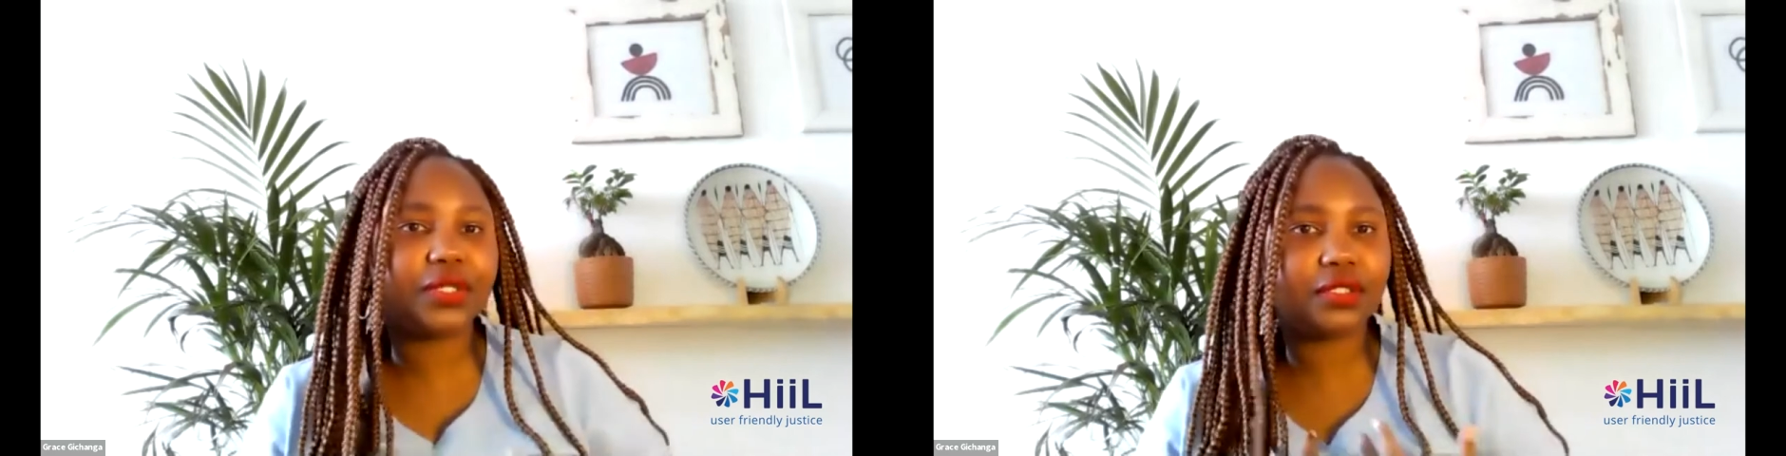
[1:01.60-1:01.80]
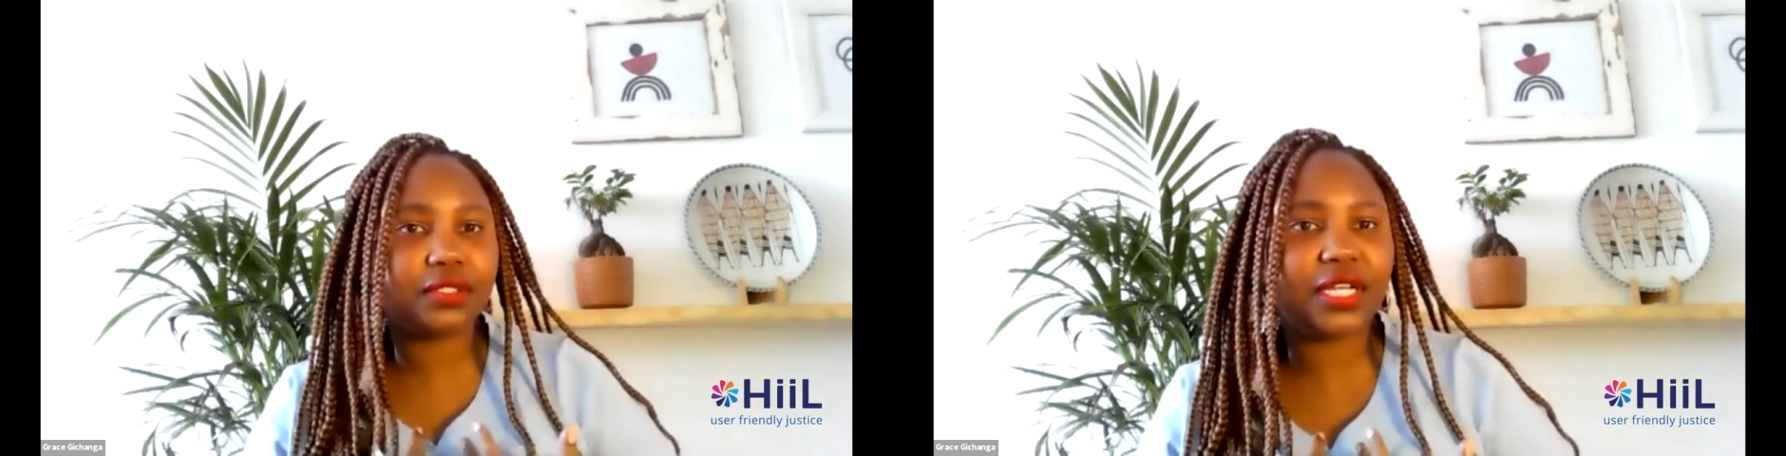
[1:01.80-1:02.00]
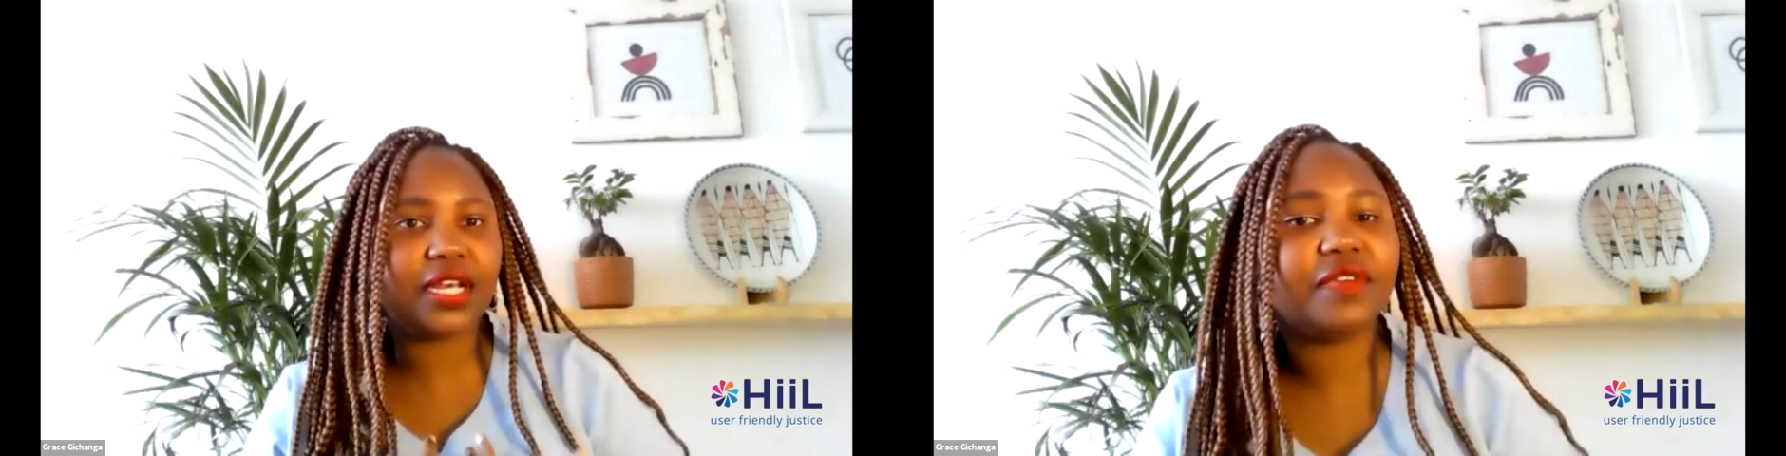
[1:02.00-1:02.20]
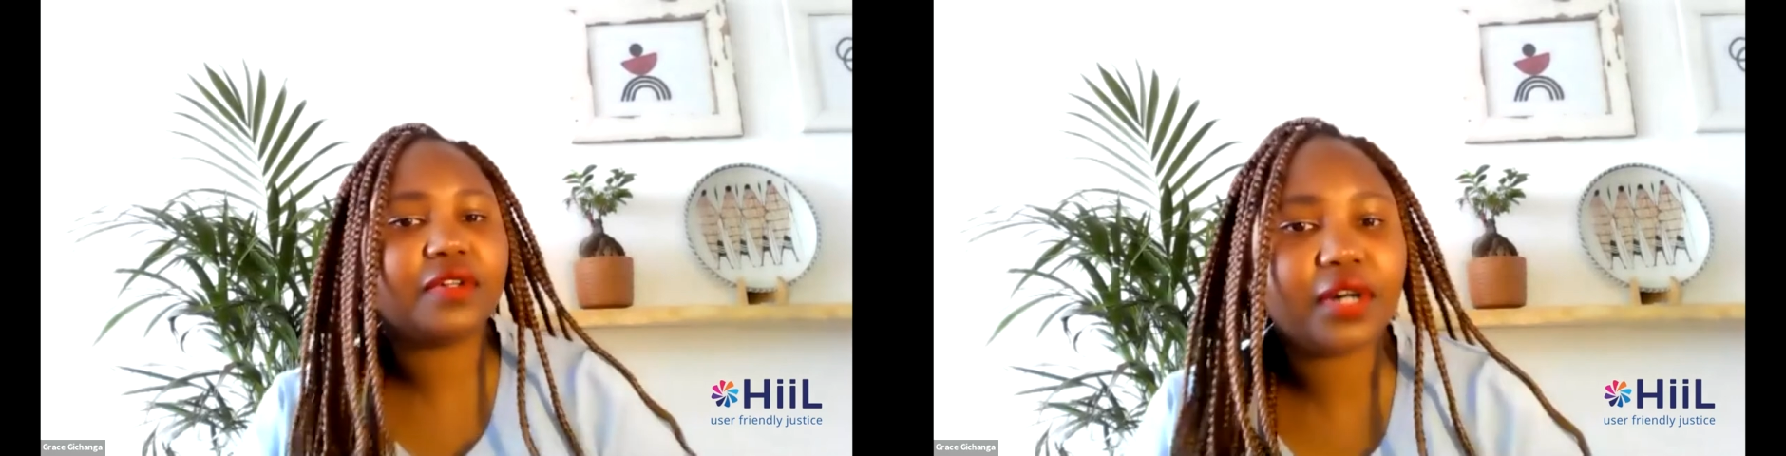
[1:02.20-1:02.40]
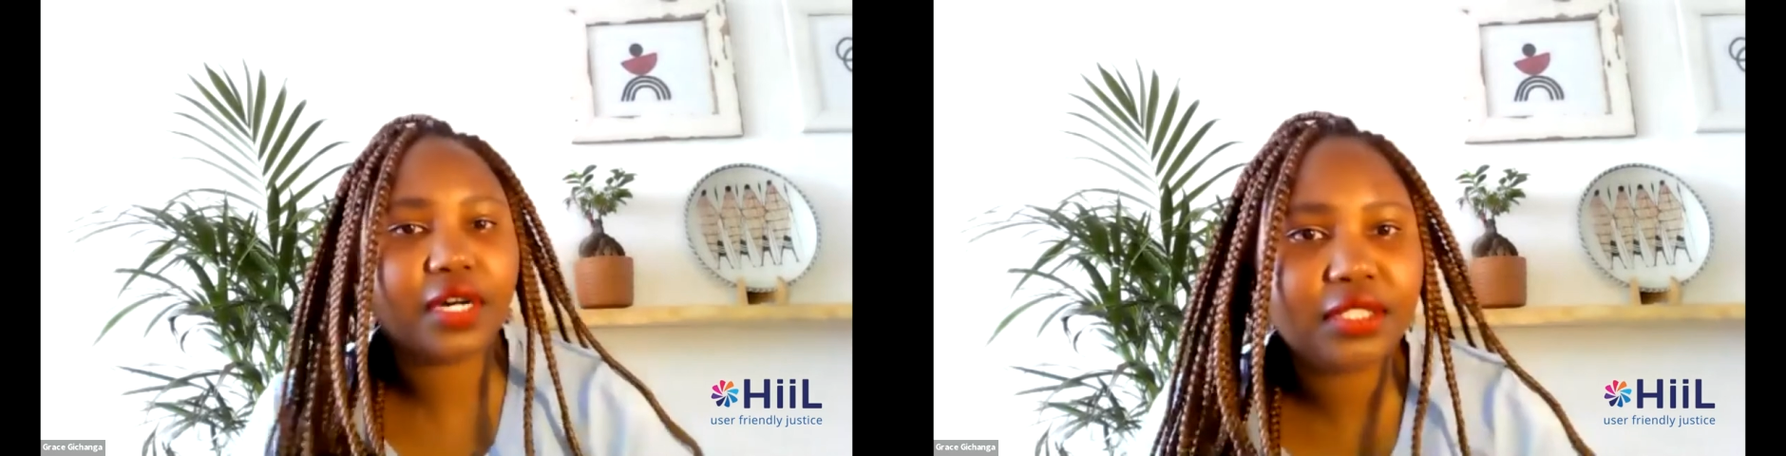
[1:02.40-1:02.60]
that we take
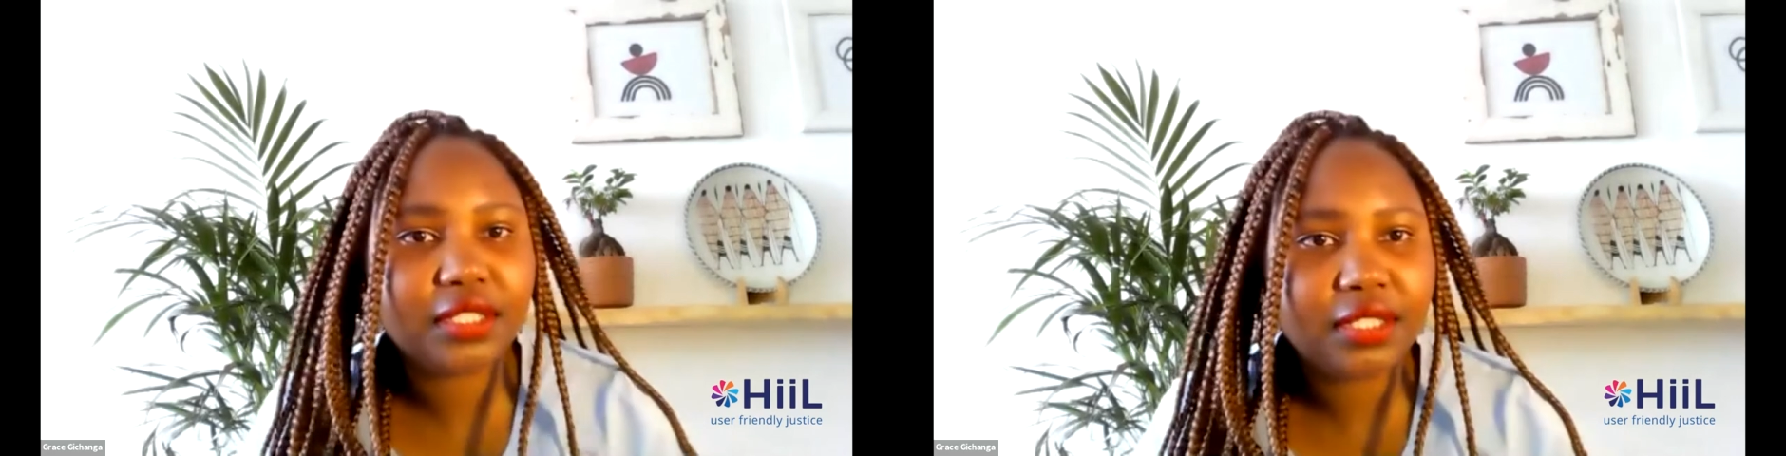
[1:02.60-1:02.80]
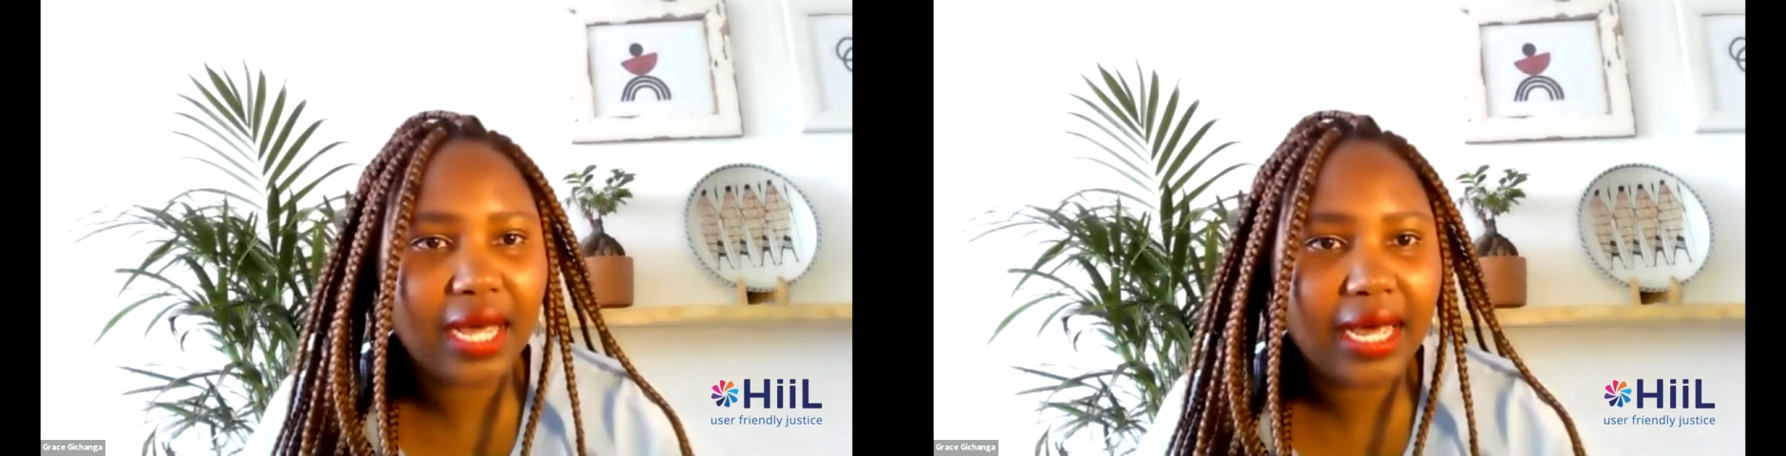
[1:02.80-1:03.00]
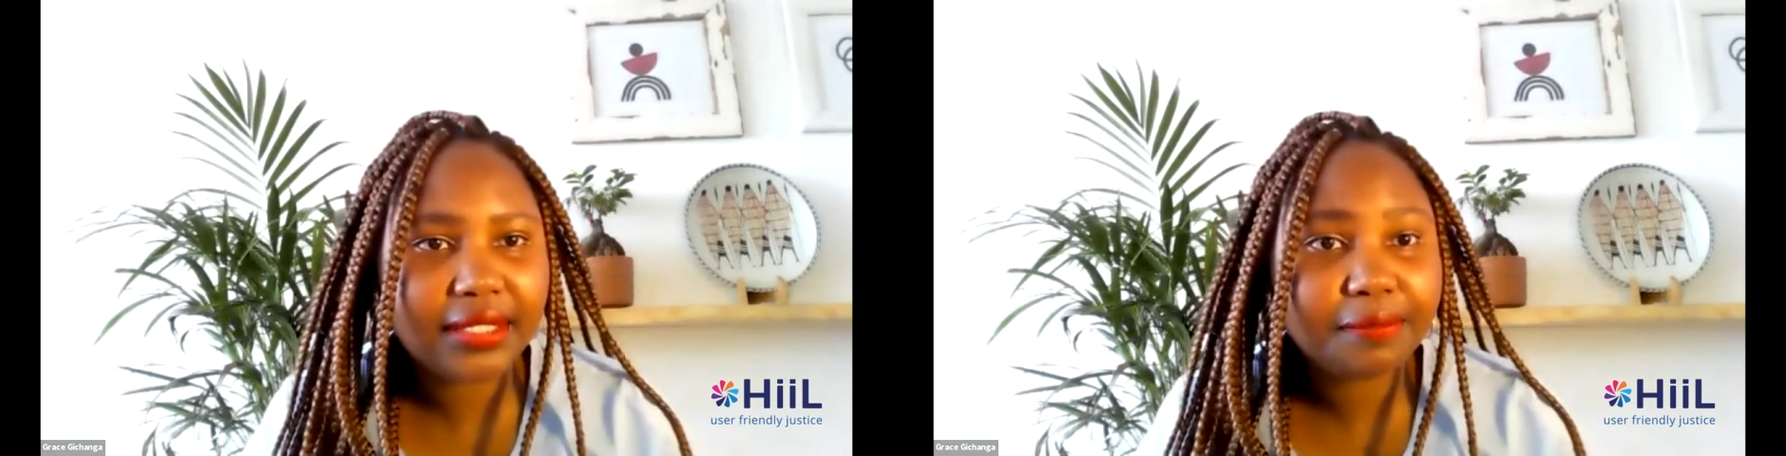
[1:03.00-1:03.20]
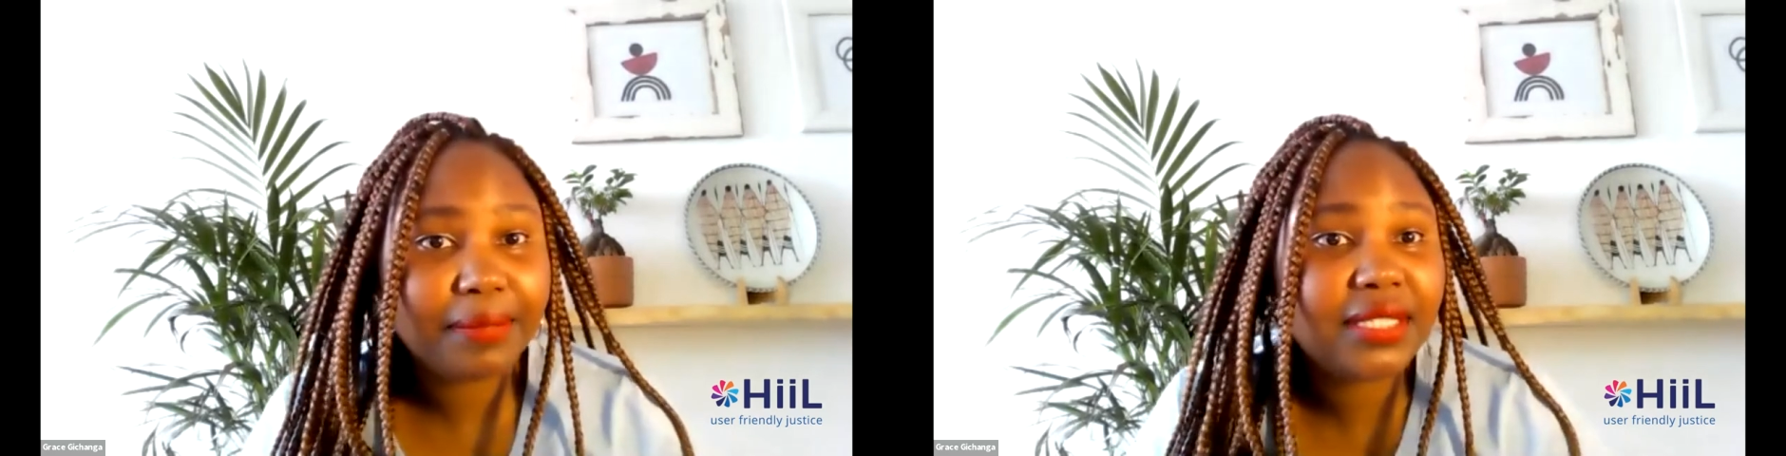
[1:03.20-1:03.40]
for granted as